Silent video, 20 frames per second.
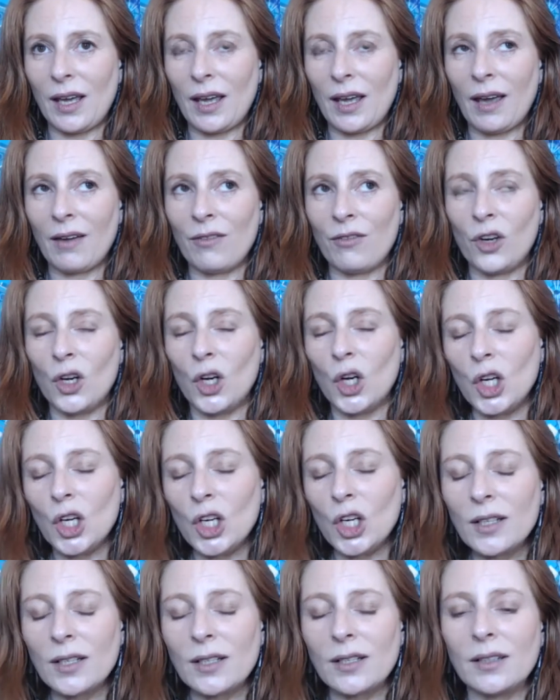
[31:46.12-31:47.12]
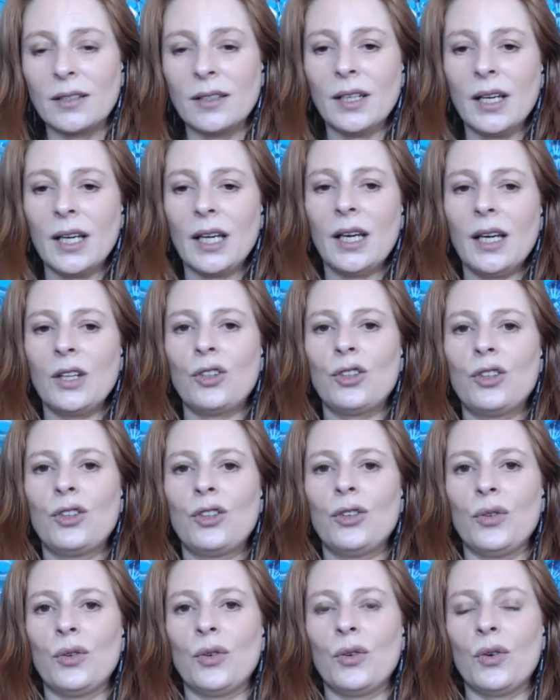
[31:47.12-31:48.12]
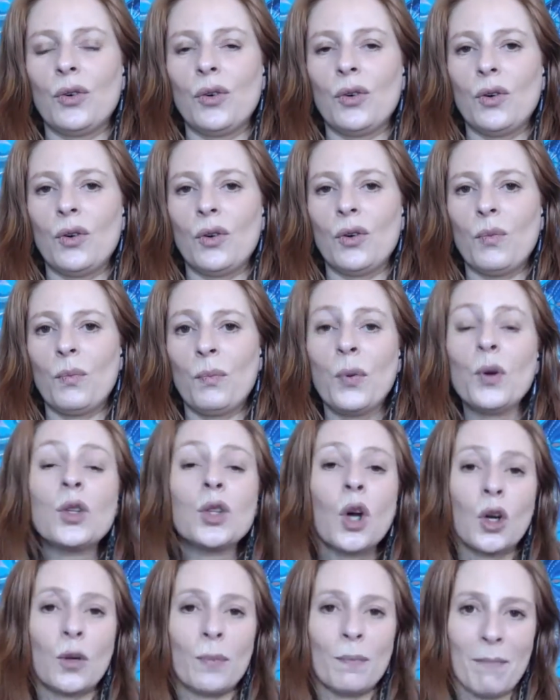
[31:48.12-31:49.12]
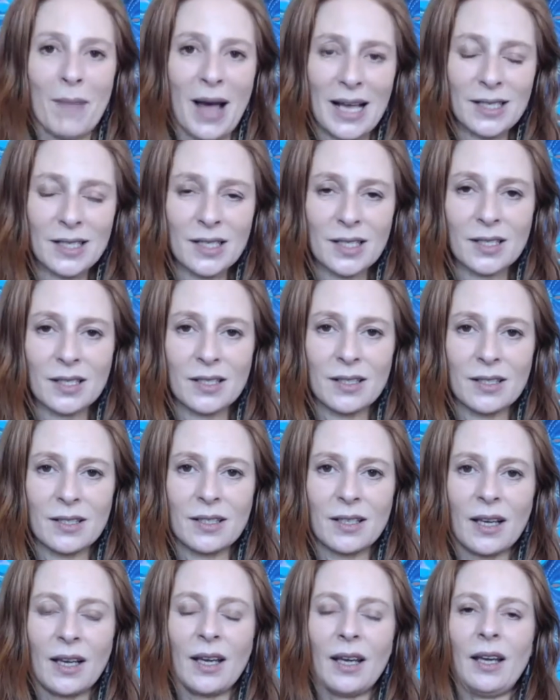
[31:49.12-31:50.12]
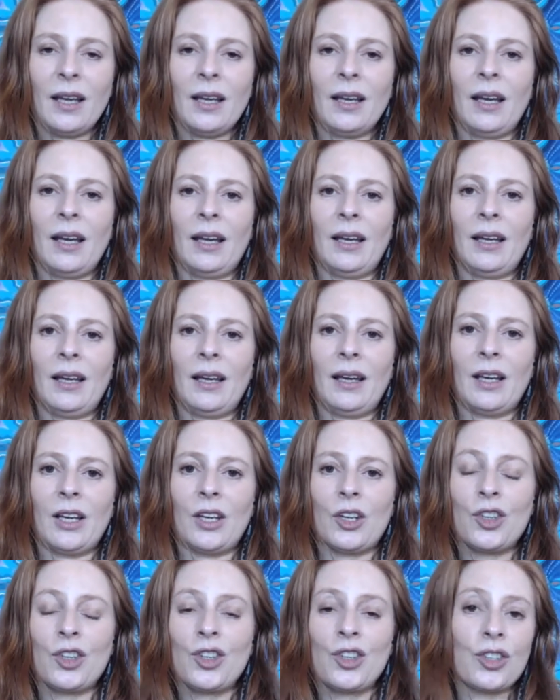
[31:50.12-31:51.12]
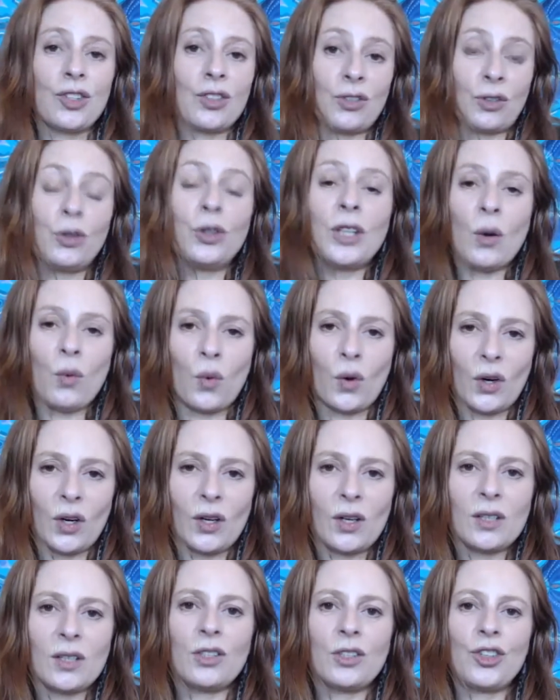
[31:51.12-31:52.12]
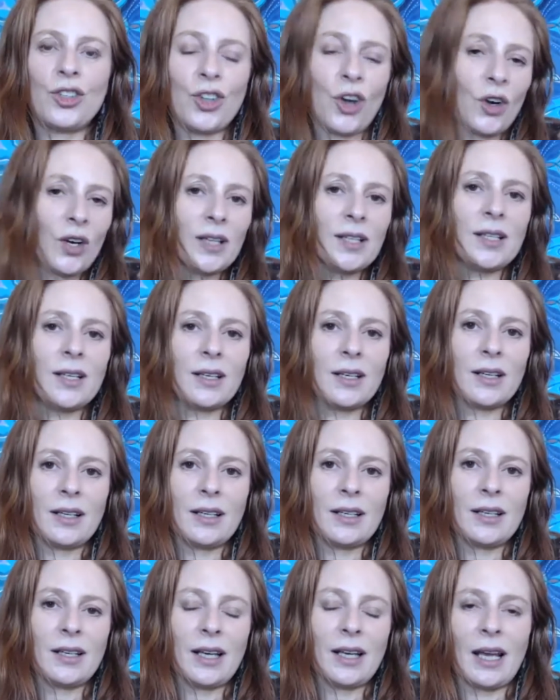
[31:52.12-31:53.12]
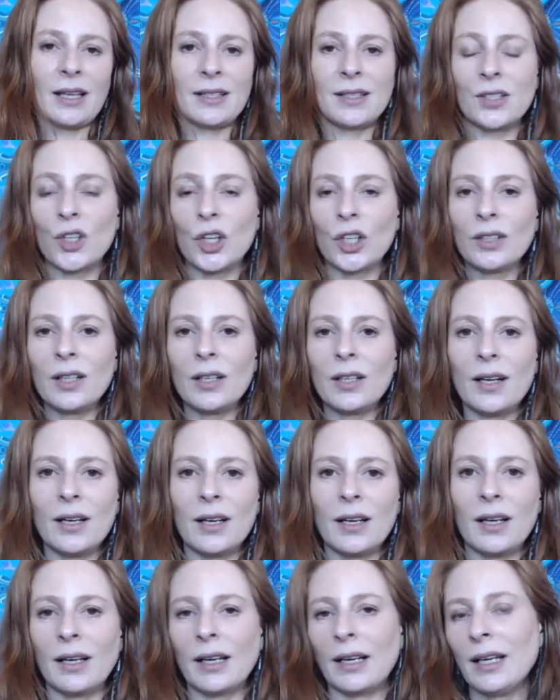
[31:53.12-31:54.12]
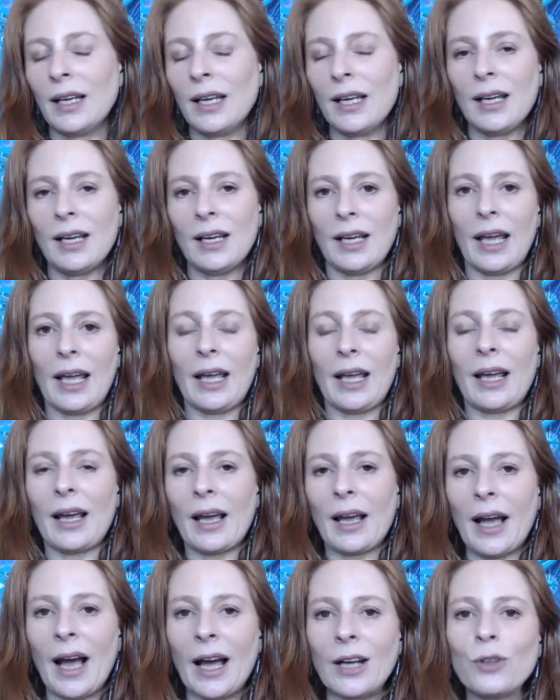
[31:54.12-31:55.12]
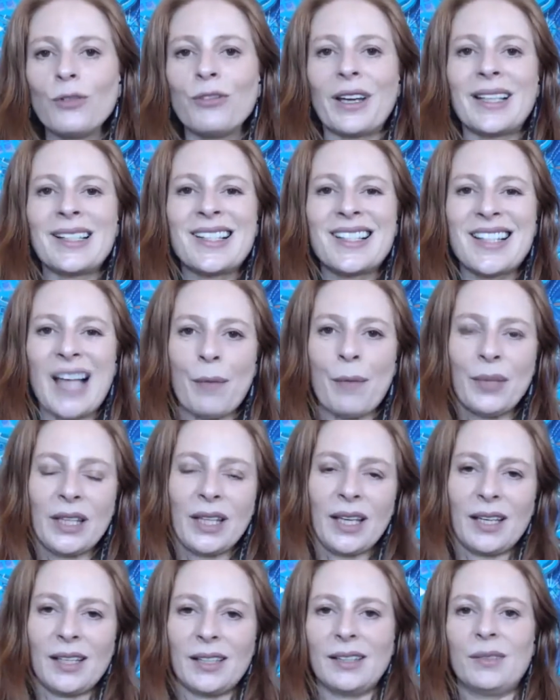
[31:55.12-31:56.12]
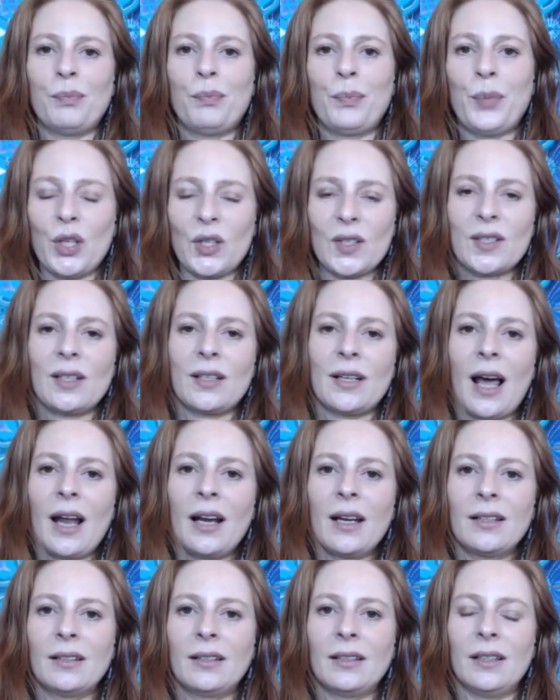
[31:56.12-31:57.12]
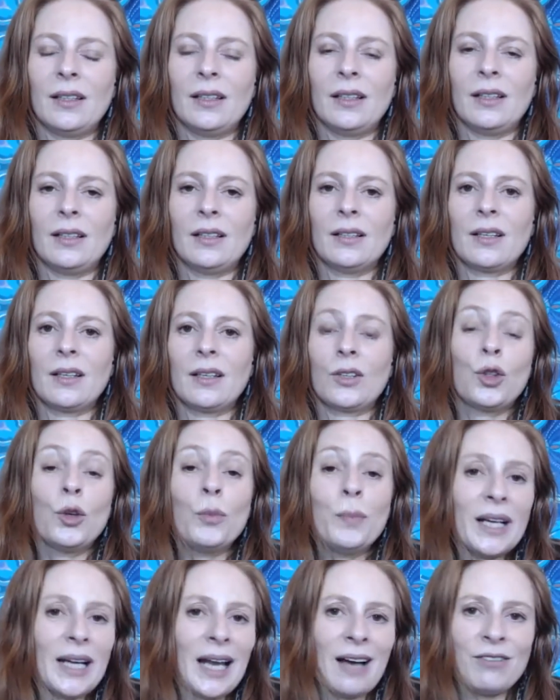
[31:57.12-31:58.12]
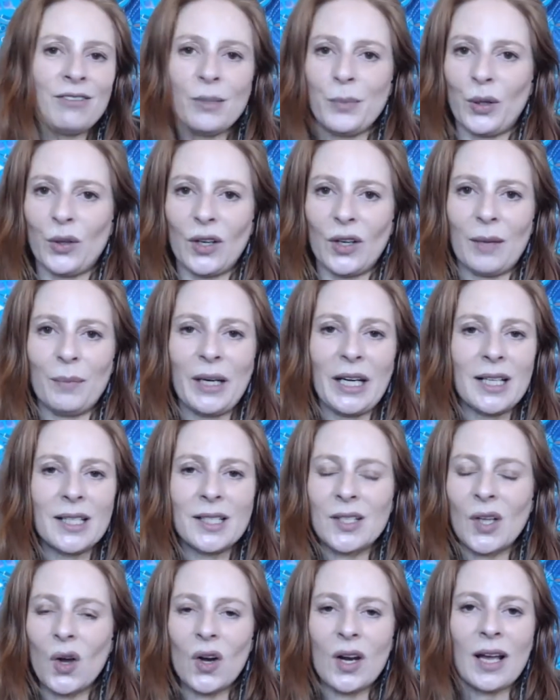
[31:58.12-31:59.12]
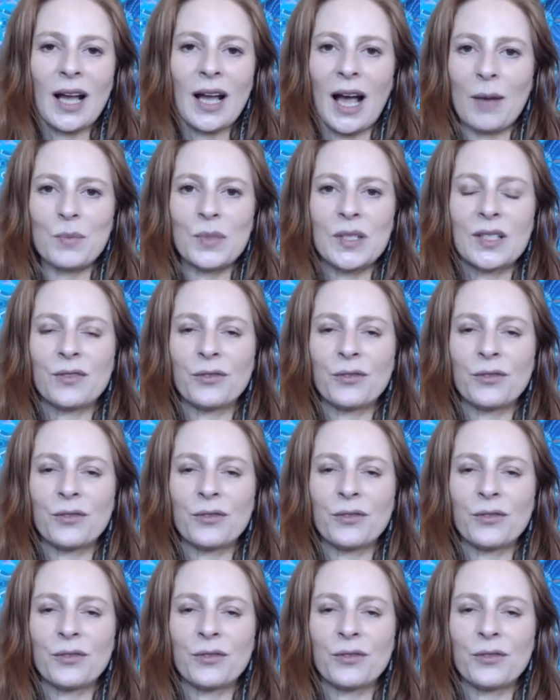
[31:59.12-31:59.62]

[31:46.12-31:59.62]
have learned to put on masks to the world, showing a certain kind of accepted personality to be lovable. I mean, it's all comes